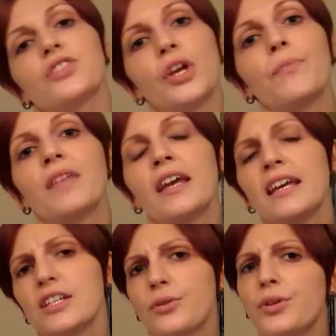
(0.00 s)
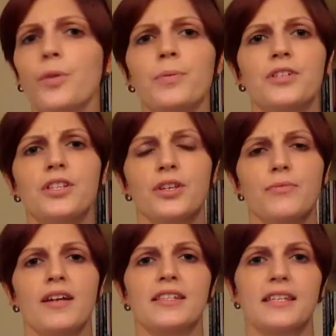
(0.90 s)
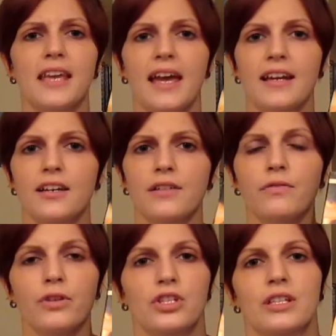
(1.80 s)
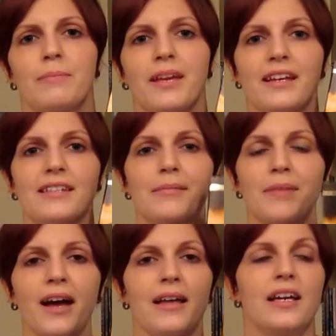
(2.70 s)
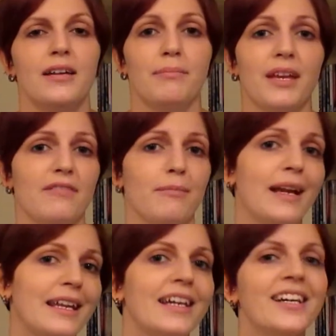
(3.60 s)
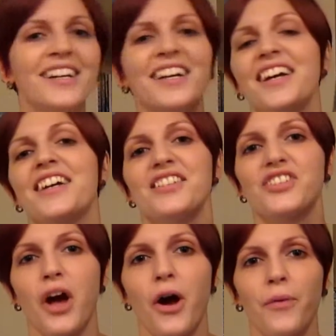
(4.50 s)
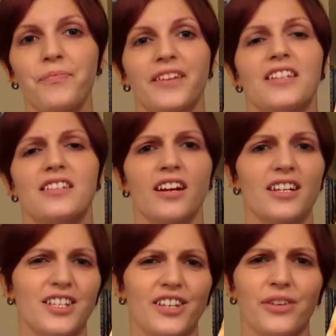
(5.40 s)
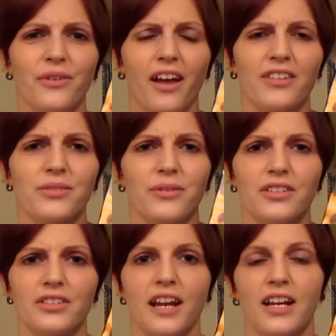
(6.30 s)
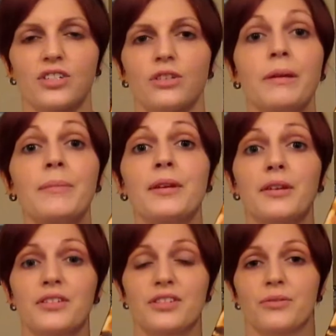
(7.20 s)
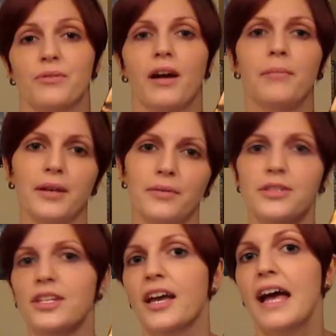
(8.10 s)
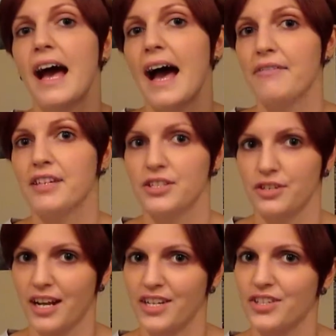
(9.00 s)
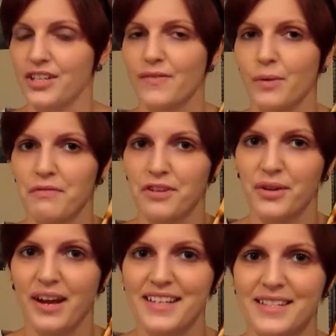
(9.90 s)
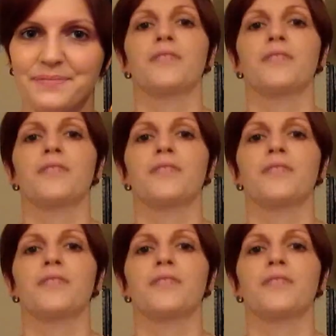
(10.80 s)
to you. It's only open to the US and Canada, unfortunately, because I'm not made of money, so sorry to you guys who are international. Maybe soon I'll be able to have an international giveaway for you guys.